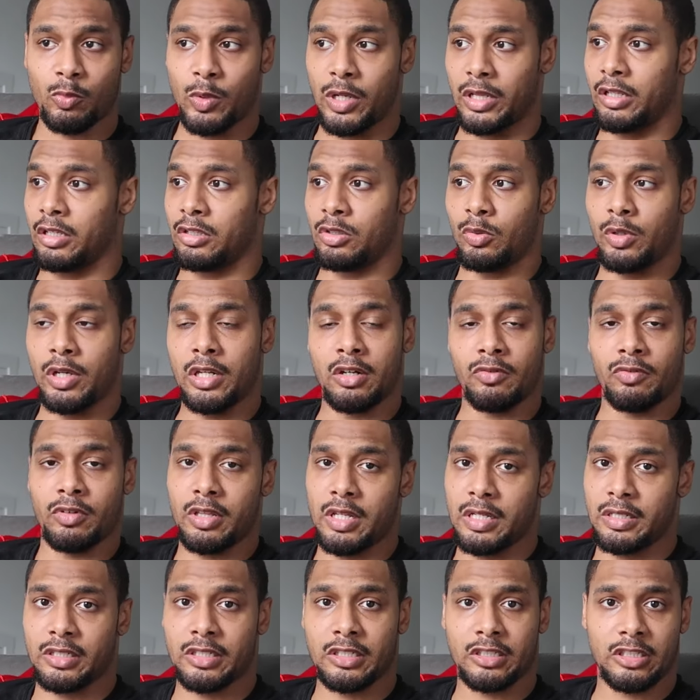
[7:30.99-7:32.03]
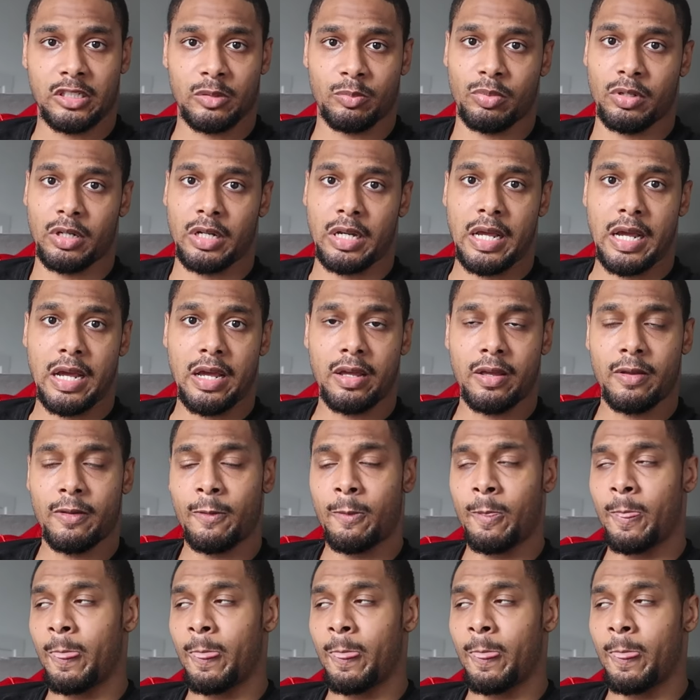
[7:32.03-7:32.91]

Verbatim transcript: whether you in a relationship or not.